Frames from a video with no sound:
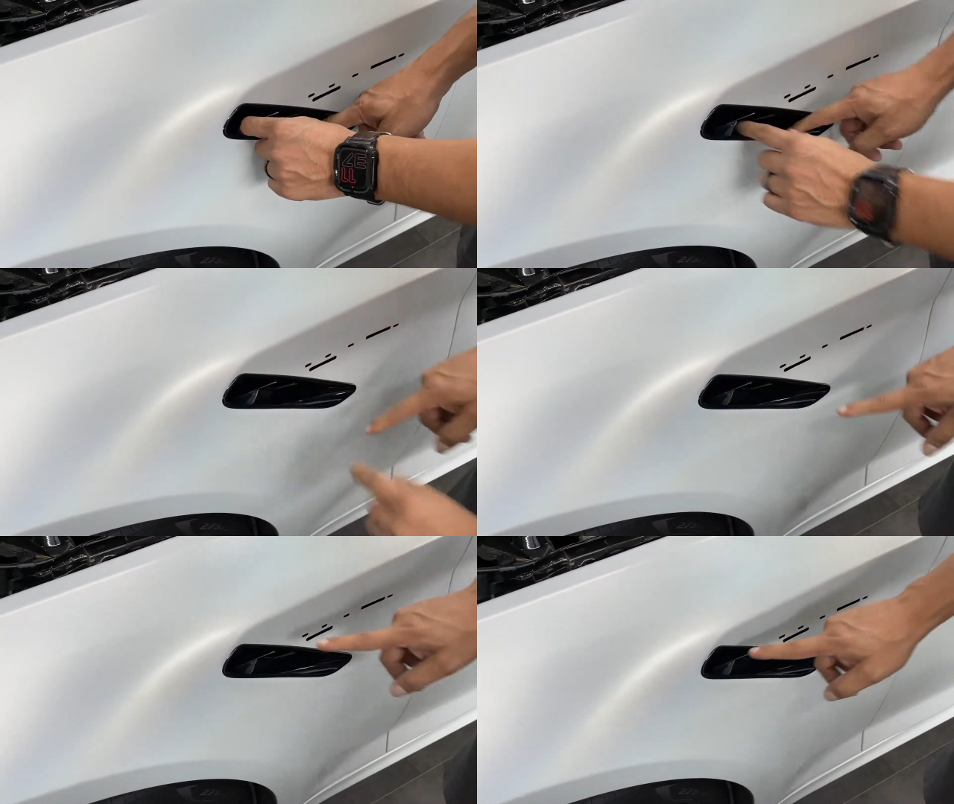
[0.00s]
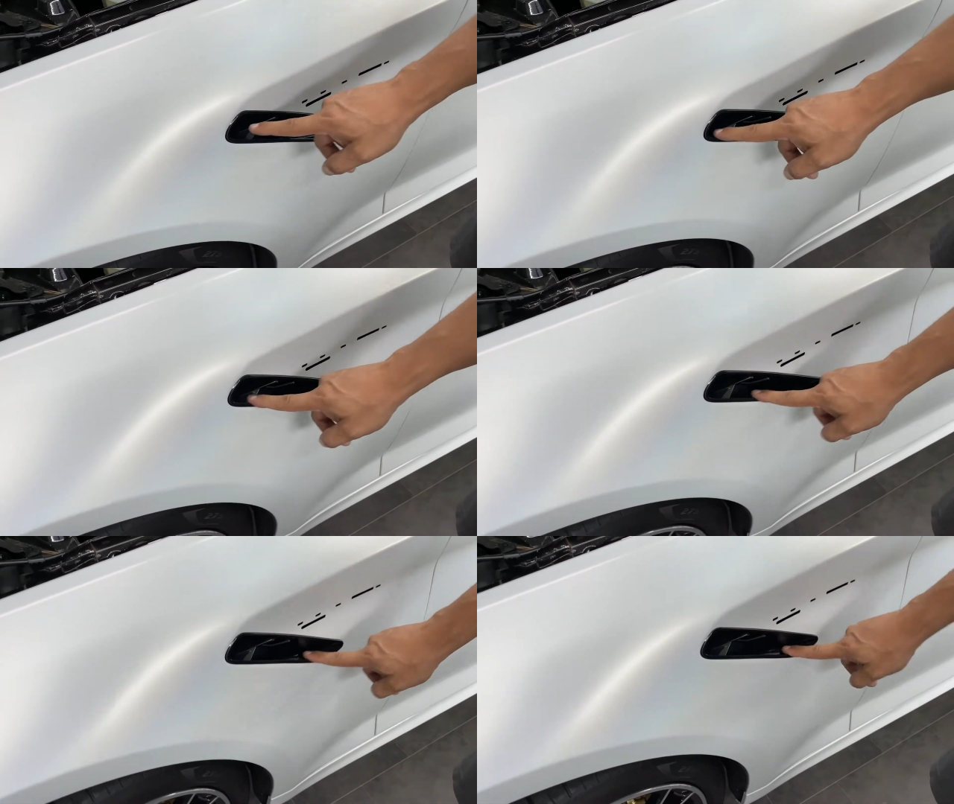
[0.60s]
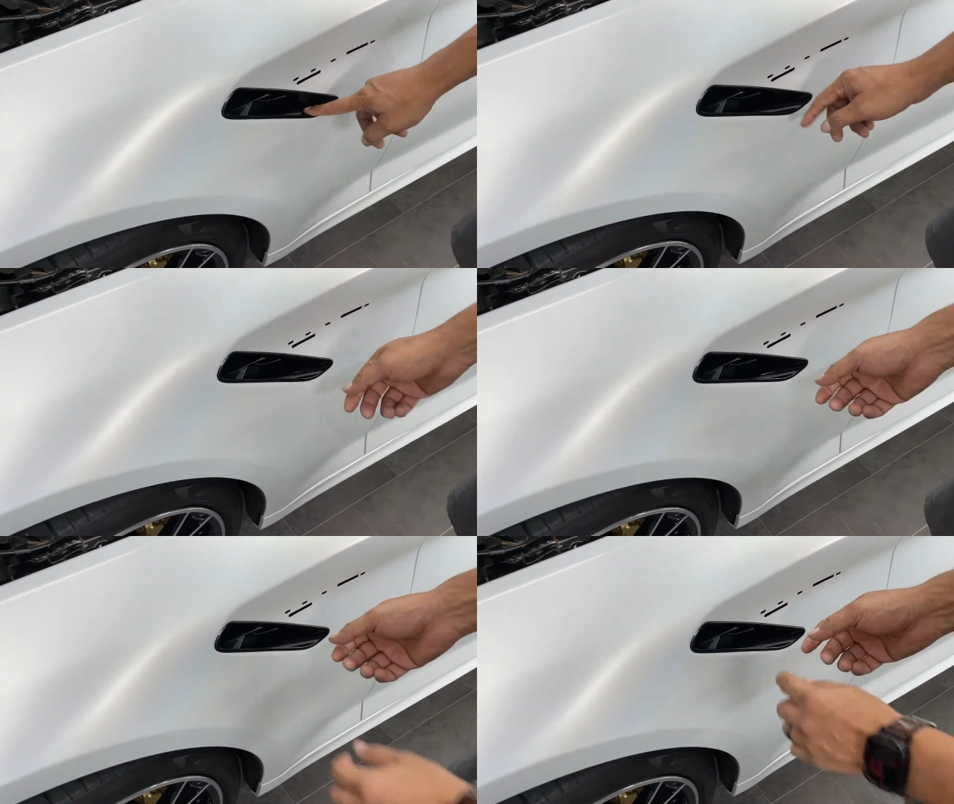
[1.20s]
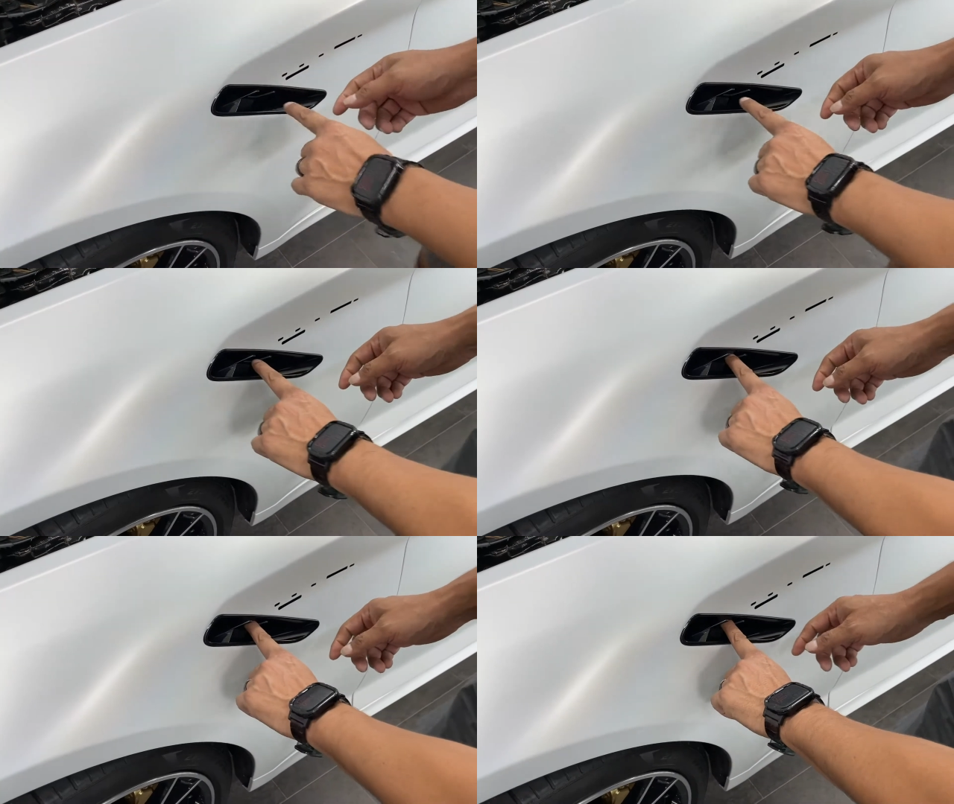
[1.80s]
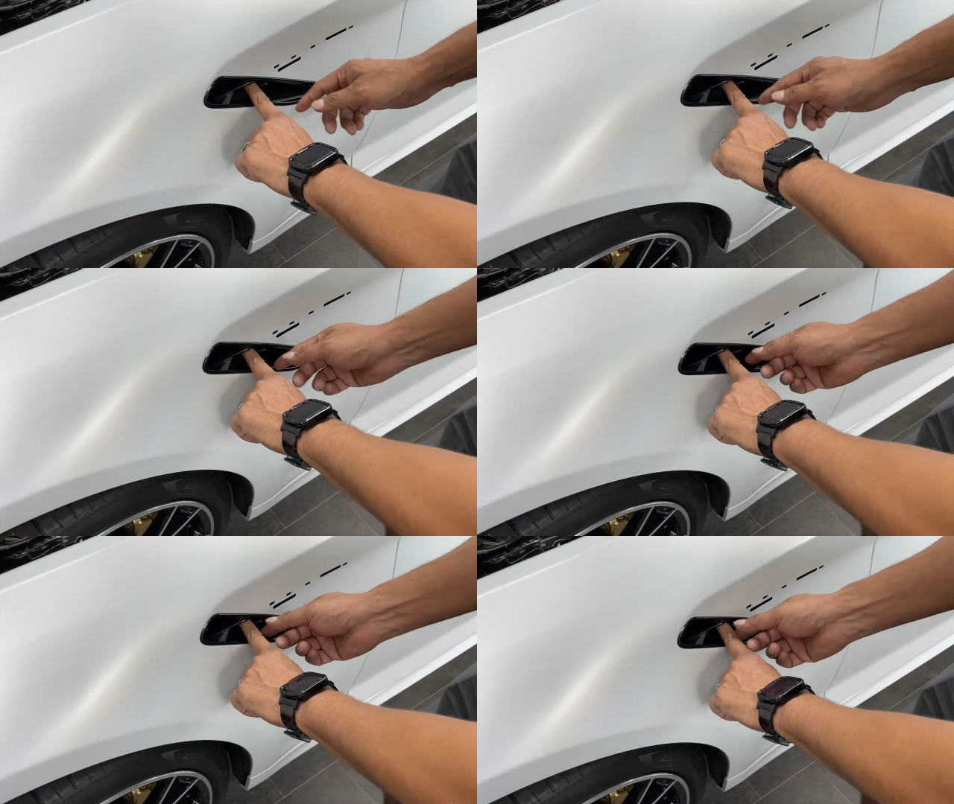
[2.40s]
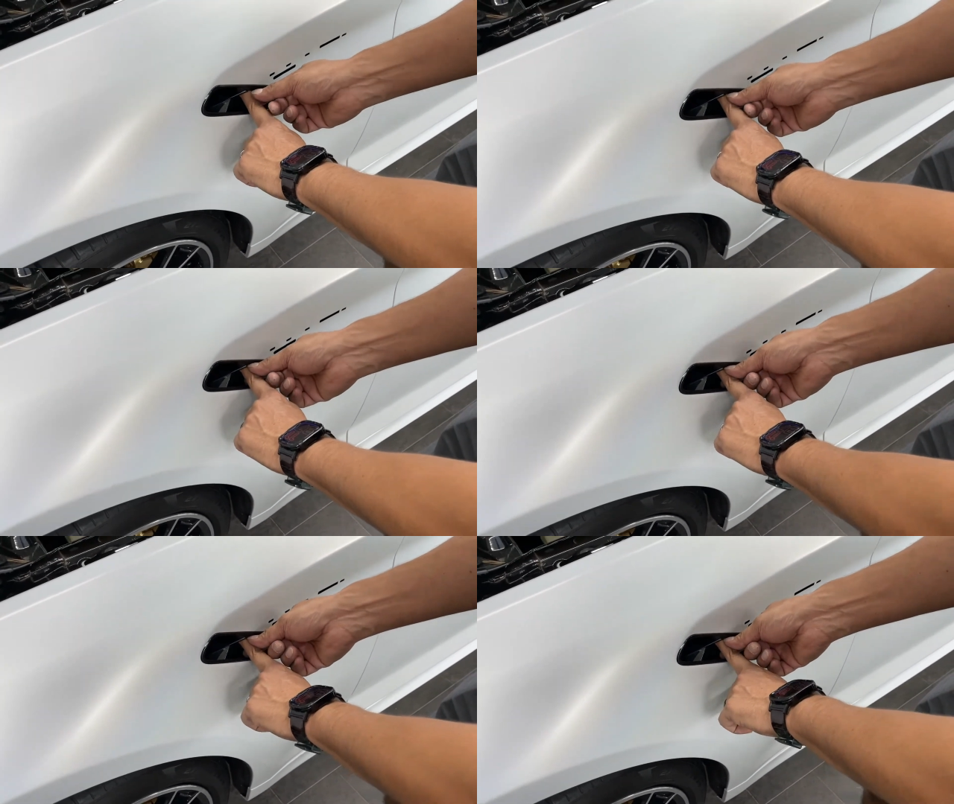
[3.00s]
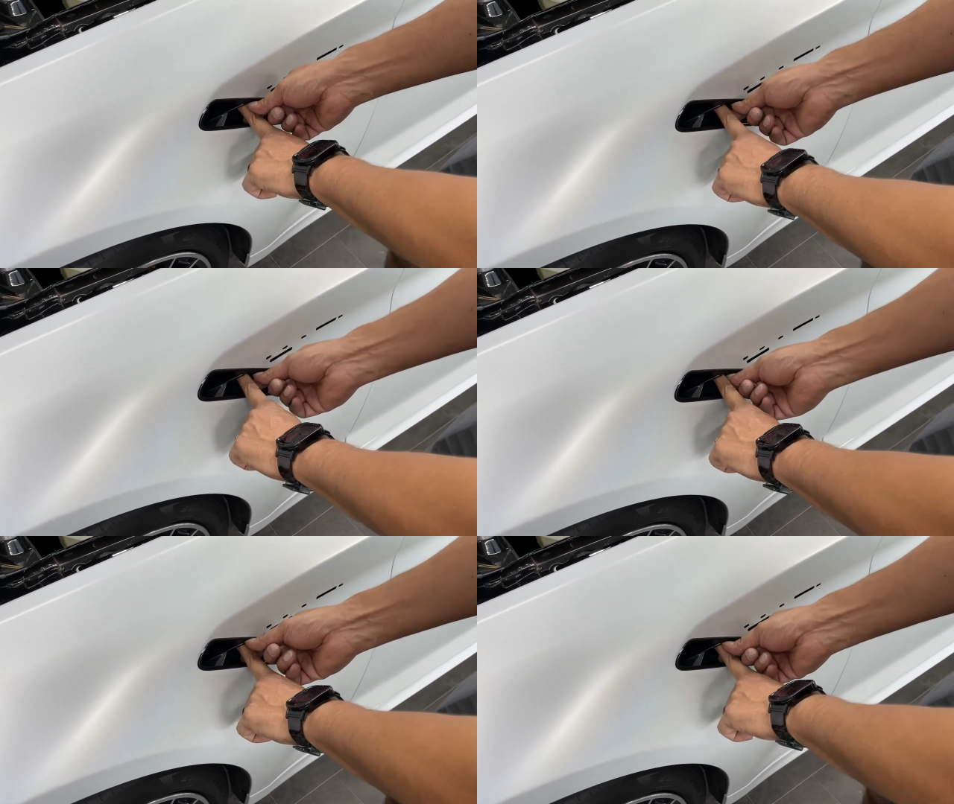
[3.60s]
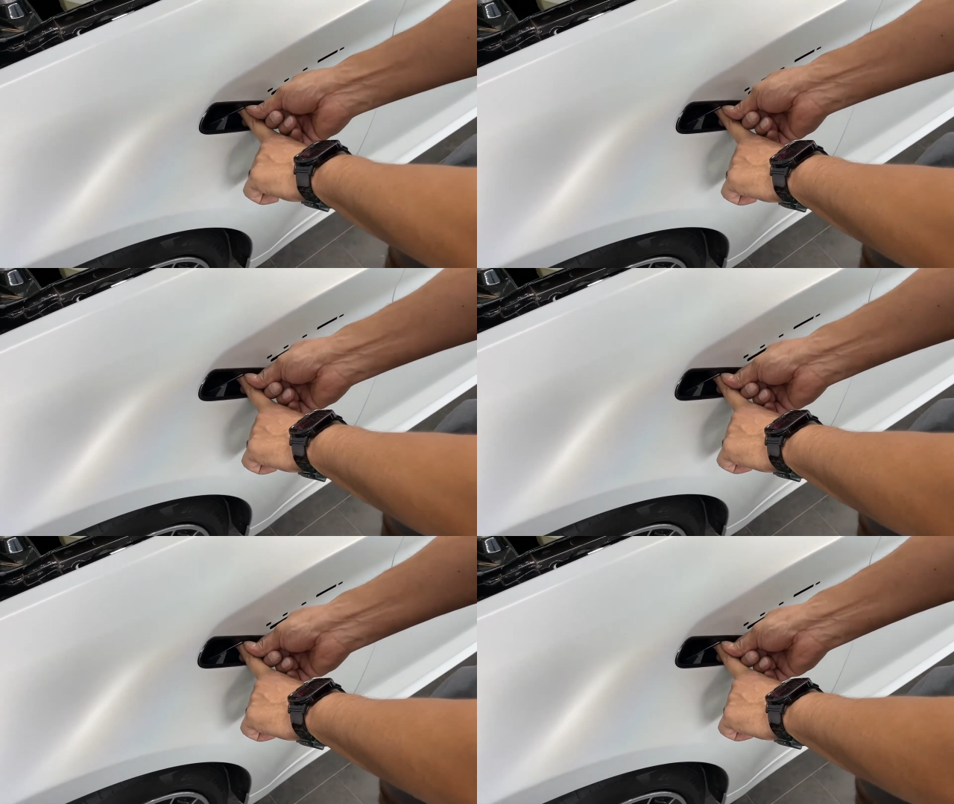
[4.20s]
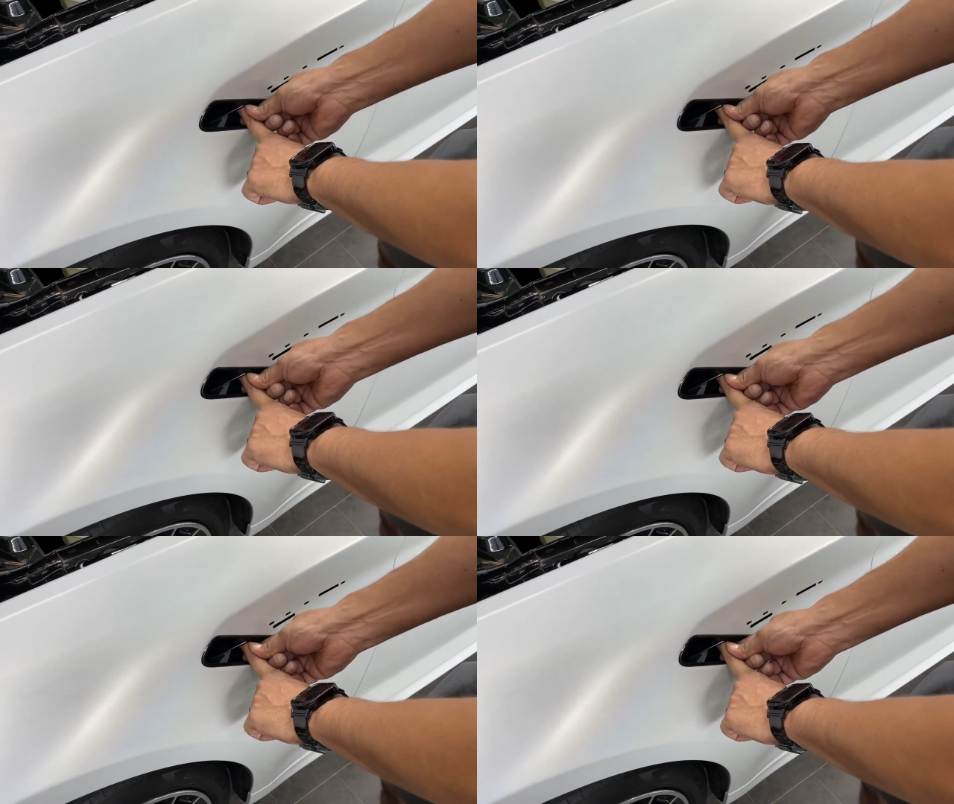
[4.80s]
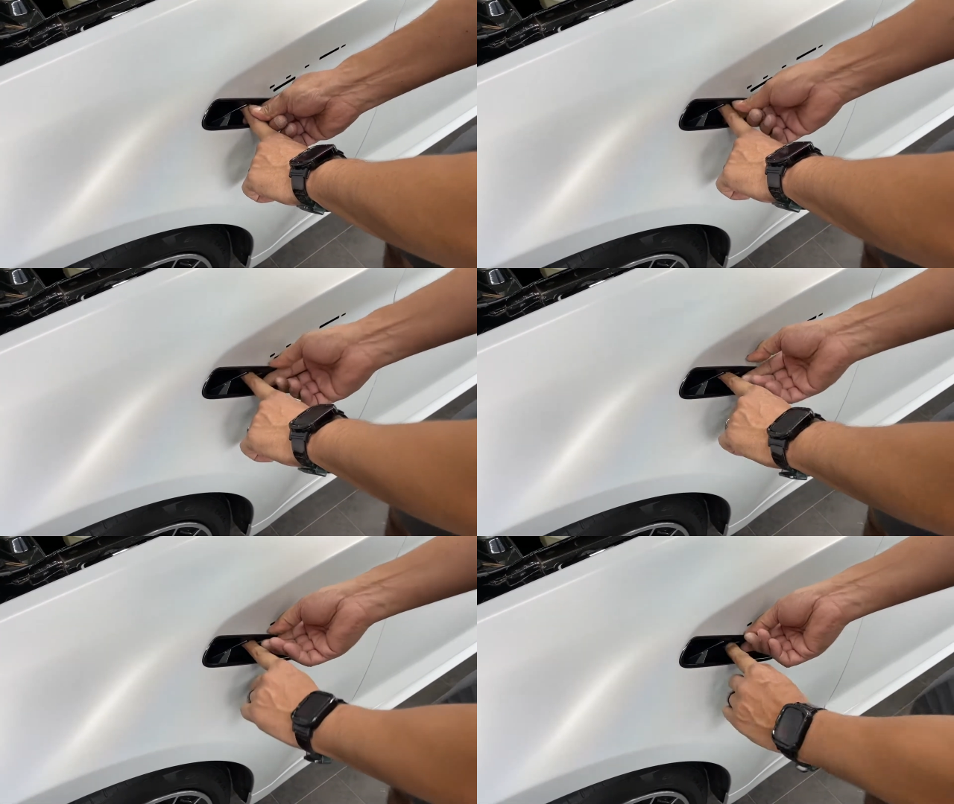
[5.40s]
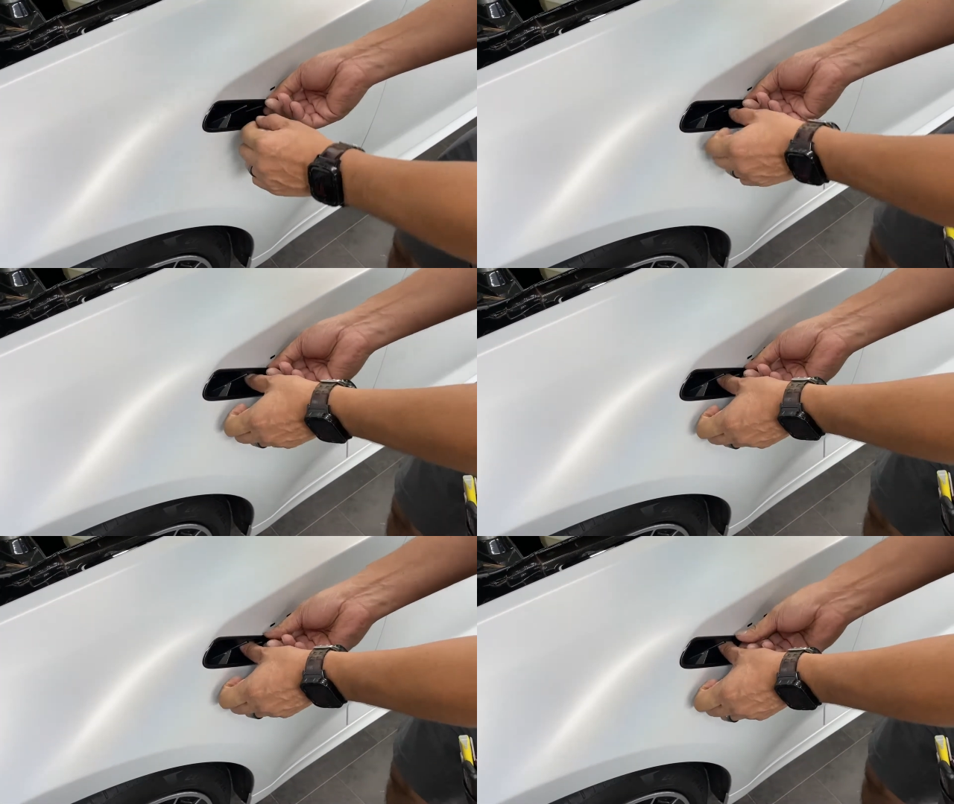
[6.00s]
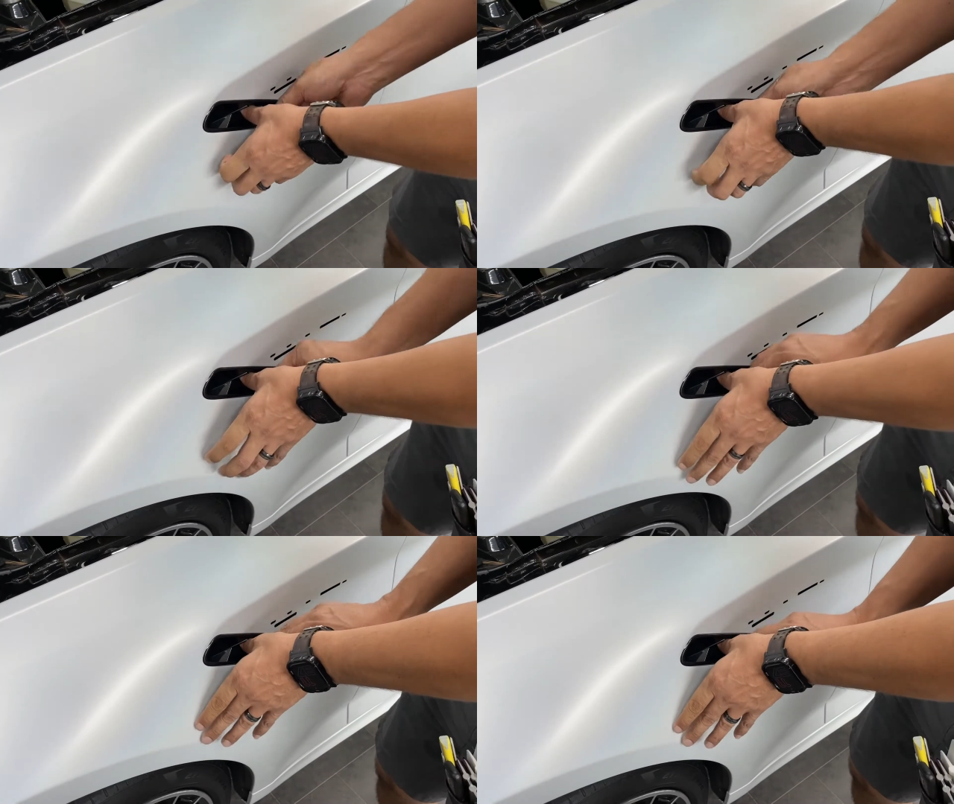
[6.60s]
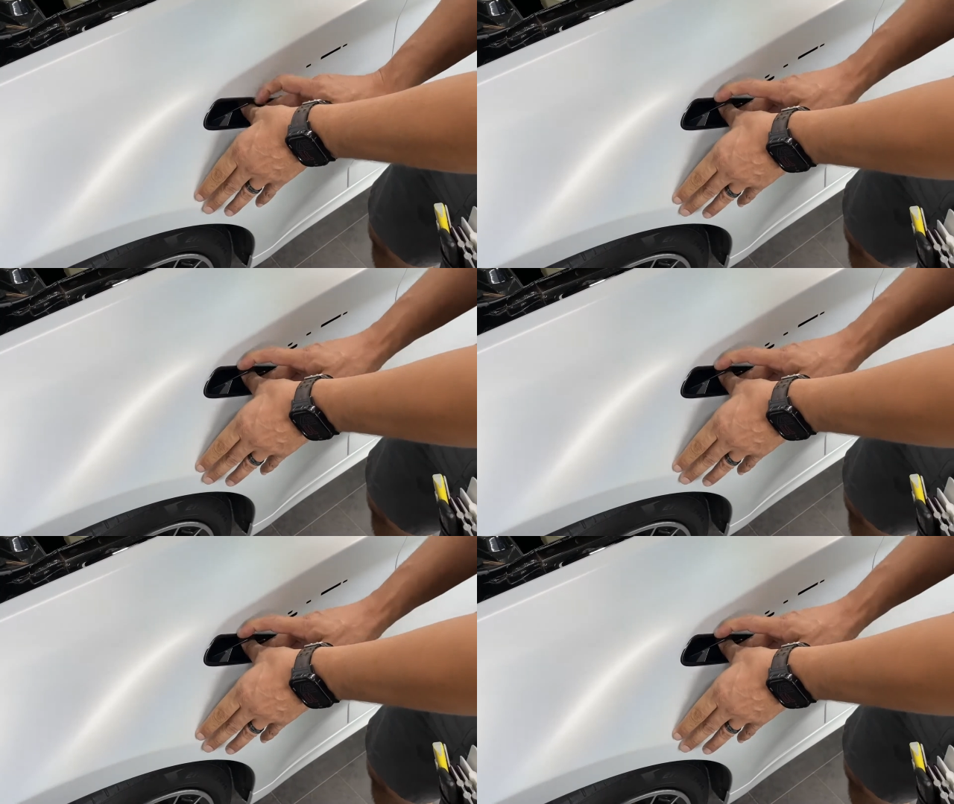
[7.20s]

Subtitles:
Nobody's mouth can be seen.